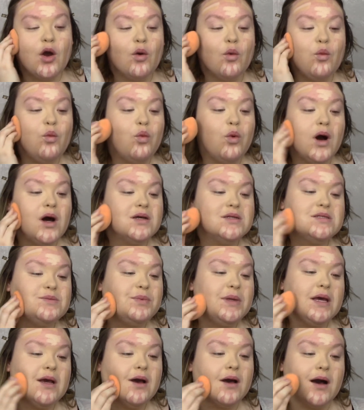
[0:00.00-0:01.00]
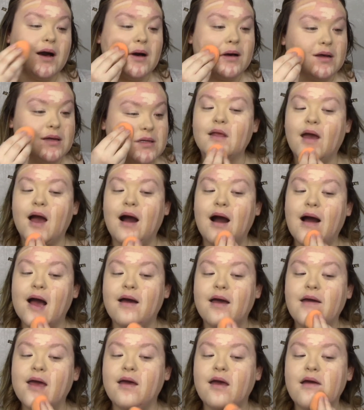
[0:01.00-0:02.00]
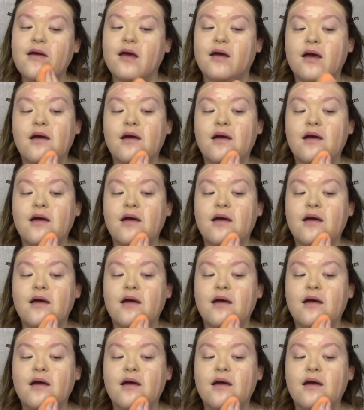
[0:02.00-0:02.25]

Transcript: was because I